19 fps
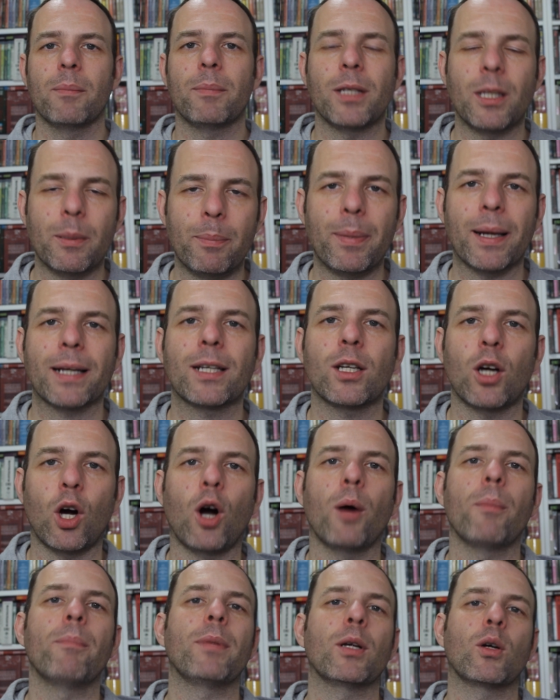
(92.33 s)
but you pick it
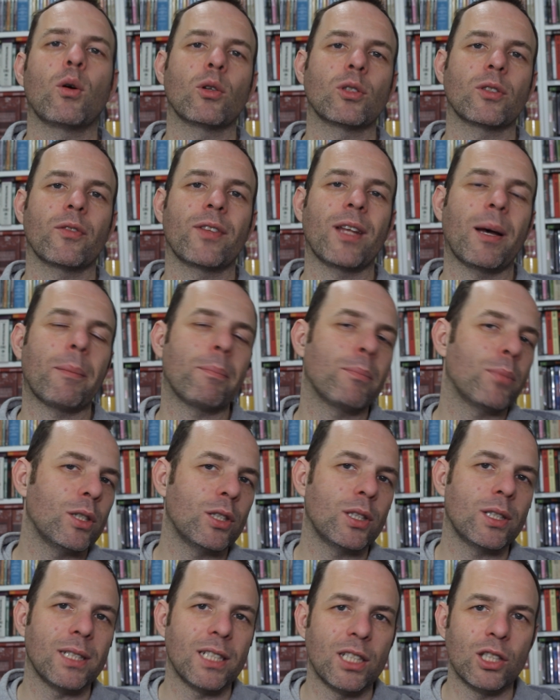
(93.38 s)
up because of that
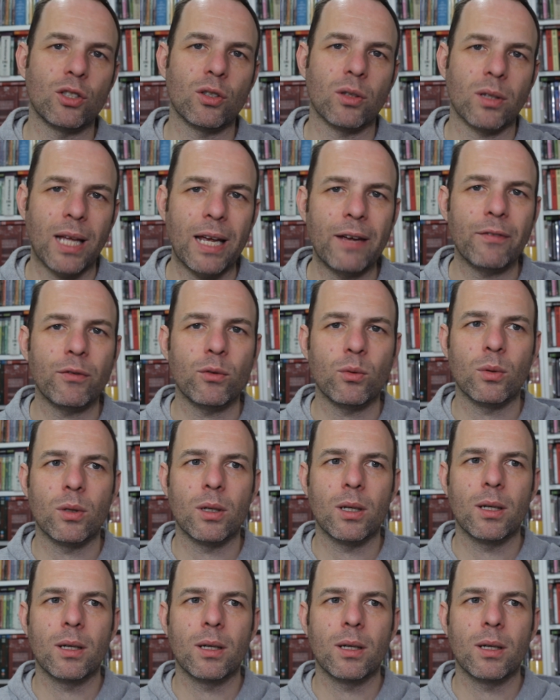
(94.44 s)
prestige level.